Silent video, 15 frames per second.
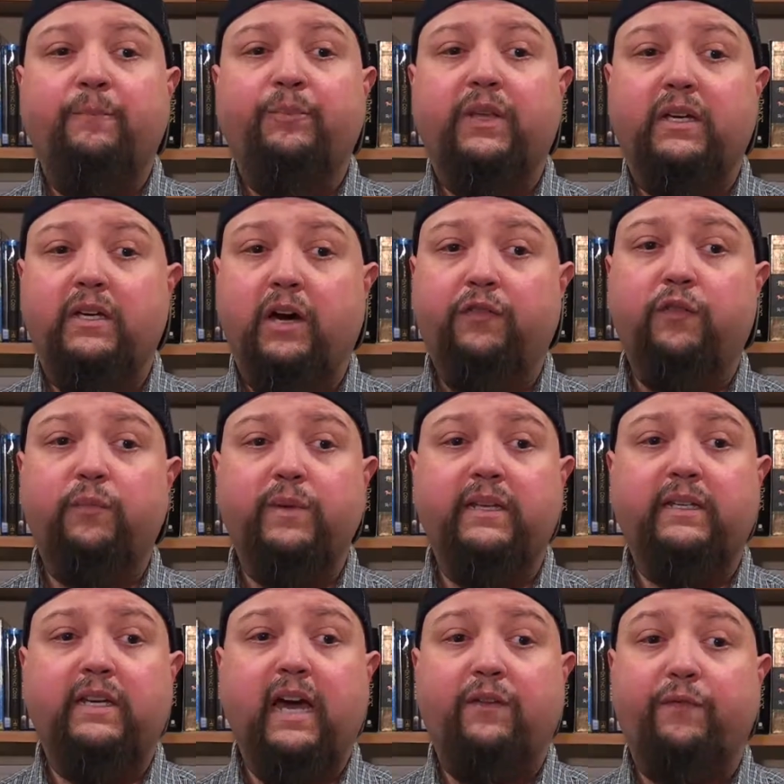the
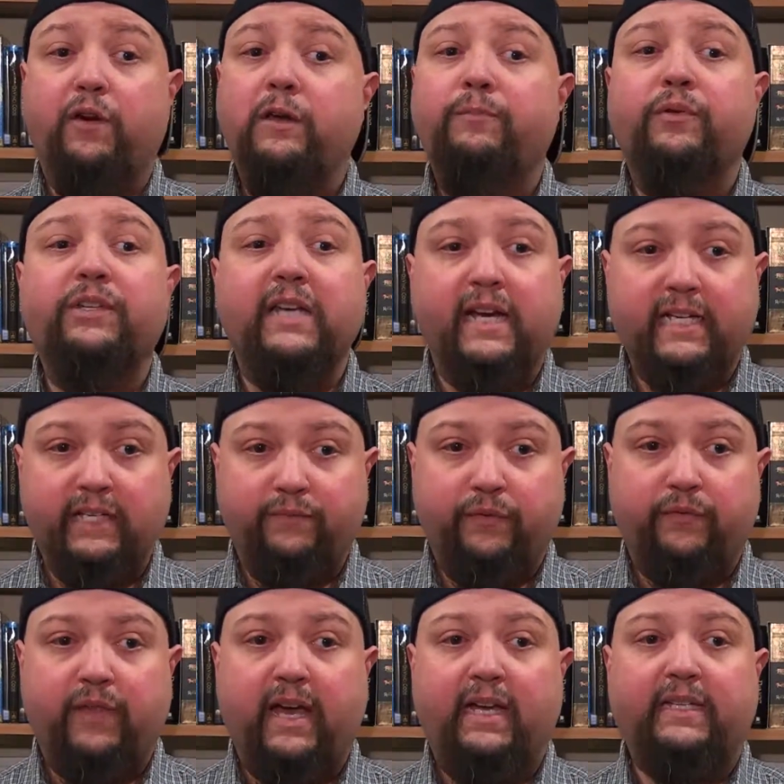government got very protective
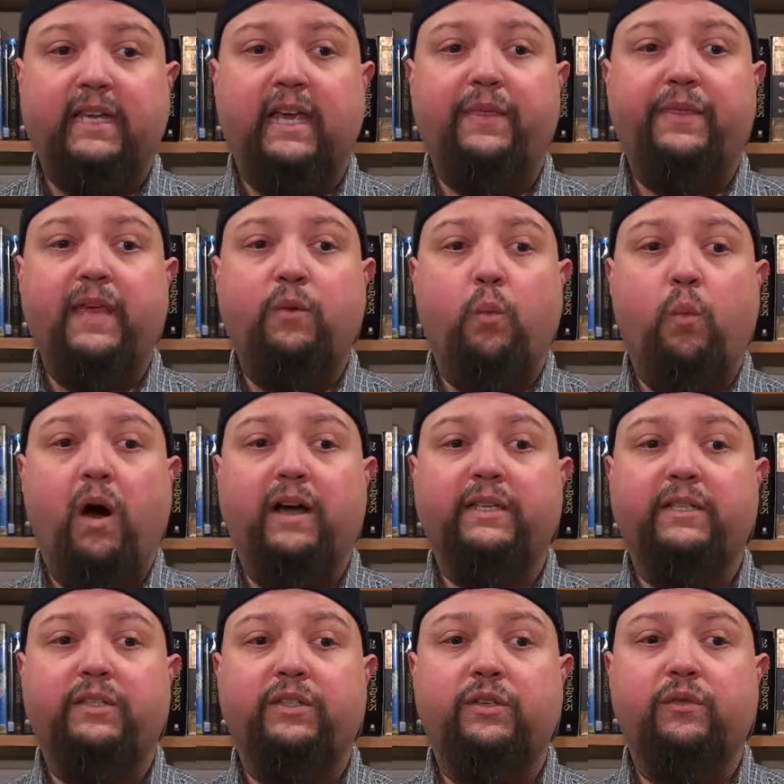of that, and they
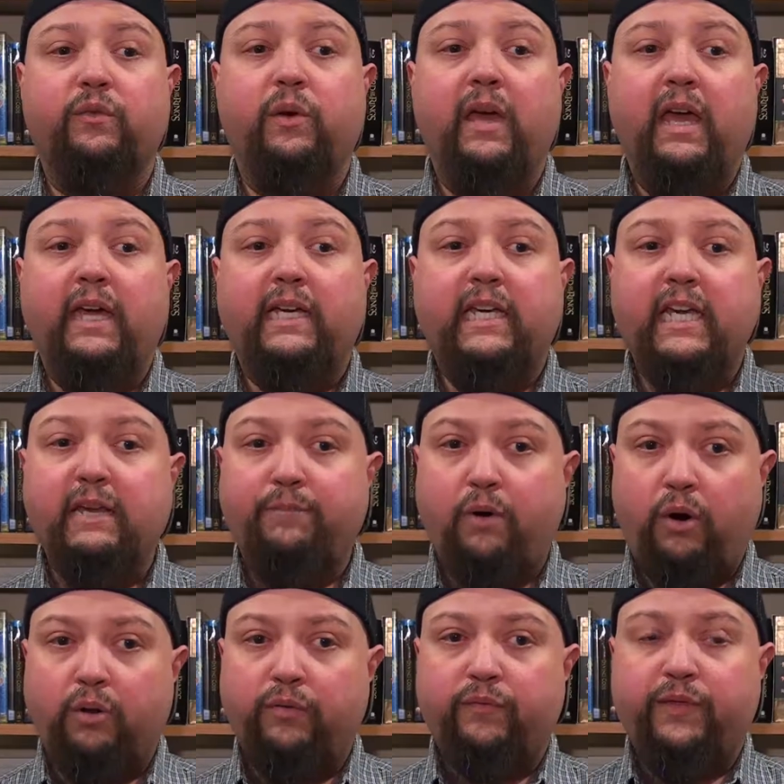wanted to keep
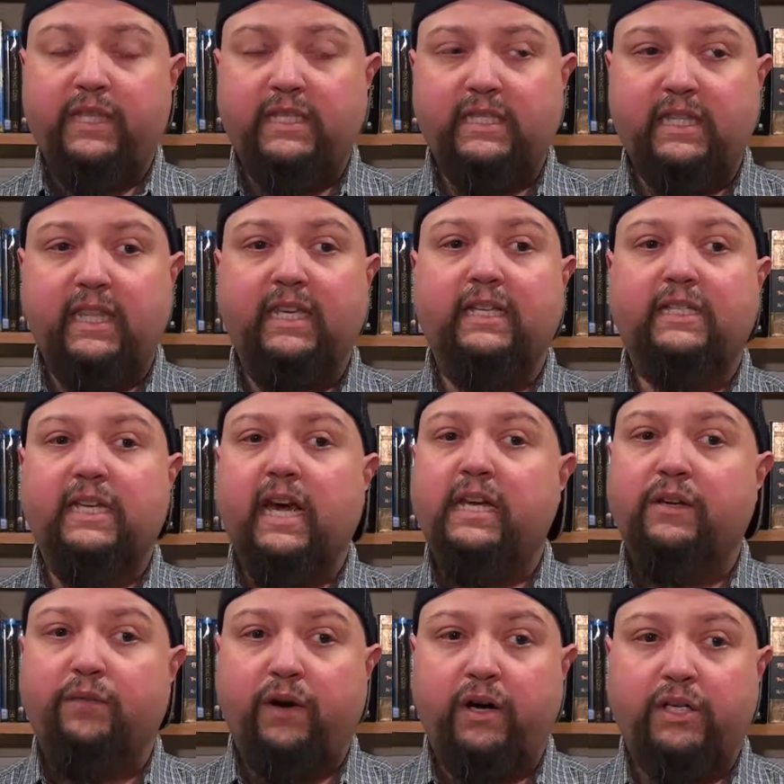all of these things
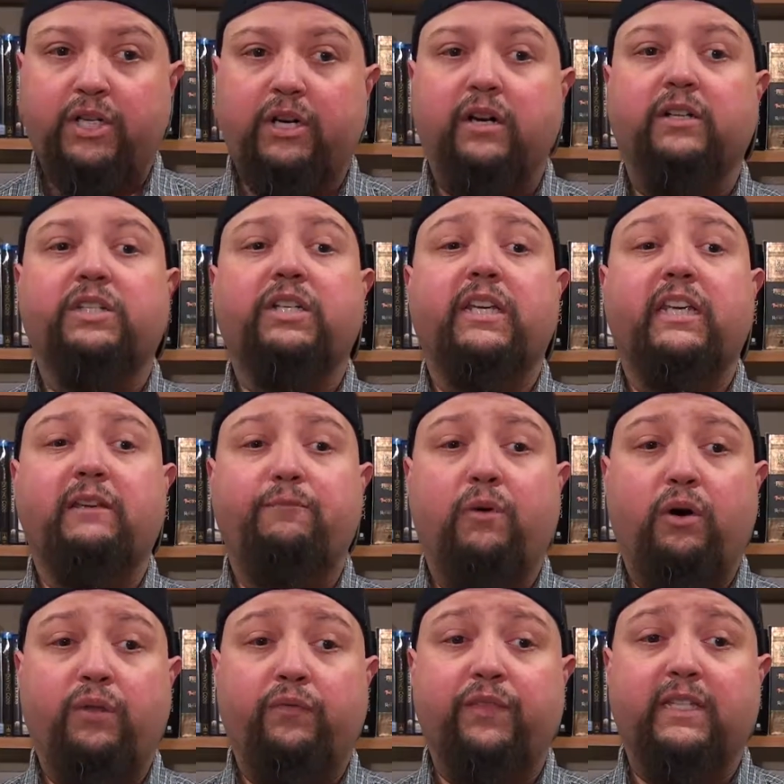kind of hush-hush, keep
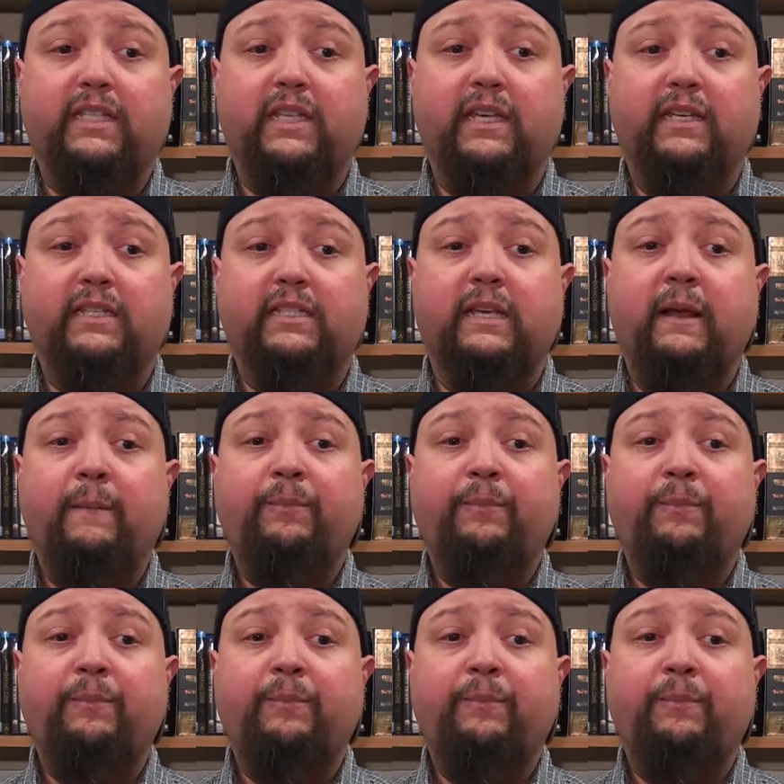all of these things